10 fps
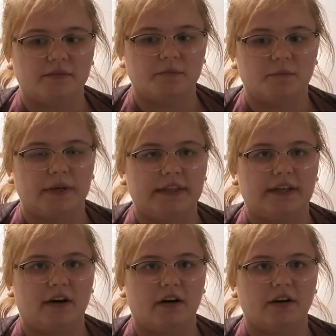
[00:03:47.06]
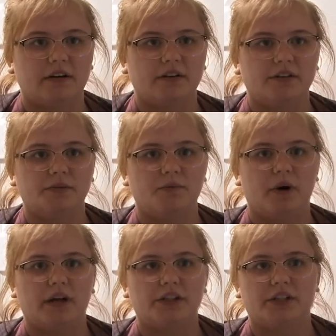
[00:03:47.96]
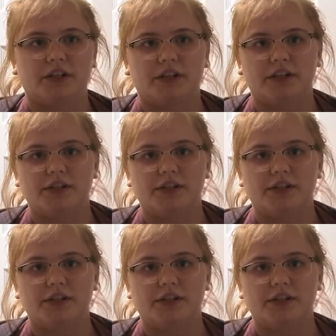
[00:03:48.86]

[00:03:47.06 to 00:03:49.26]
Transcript: really hard to watch her